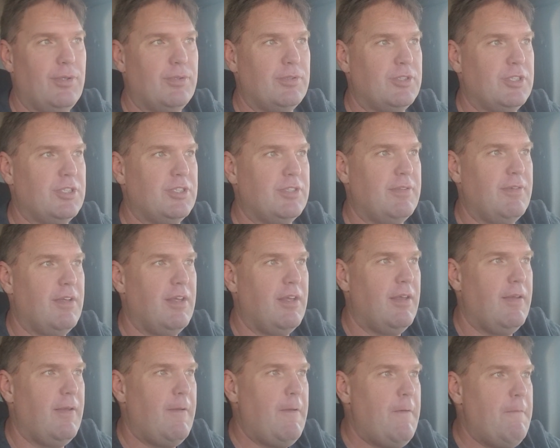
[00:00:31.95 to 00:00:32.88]
Just
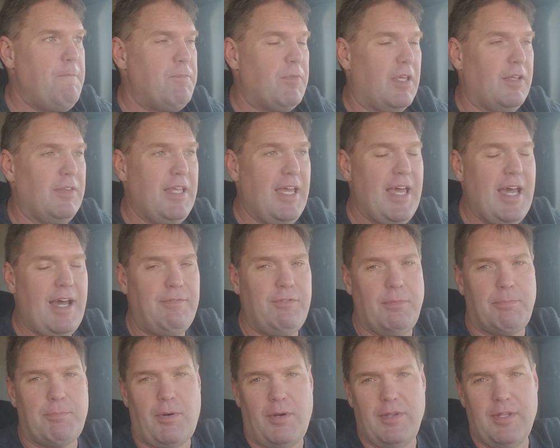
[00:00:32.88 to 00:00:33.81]
they have the
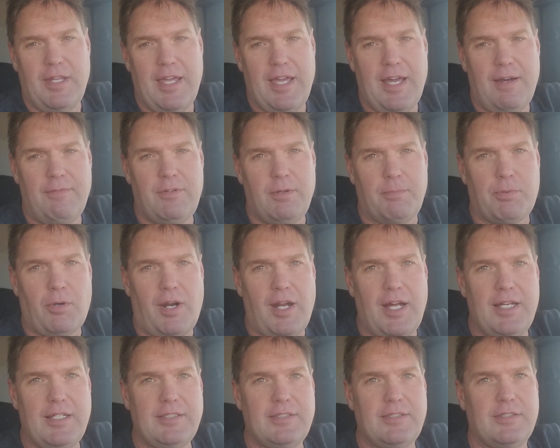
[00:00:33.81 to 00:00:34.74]

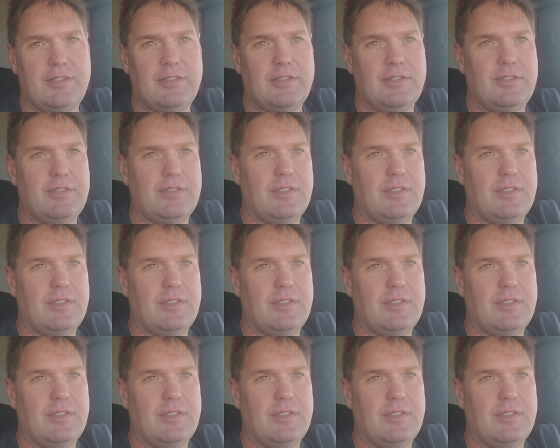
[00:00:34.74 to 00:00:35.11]
price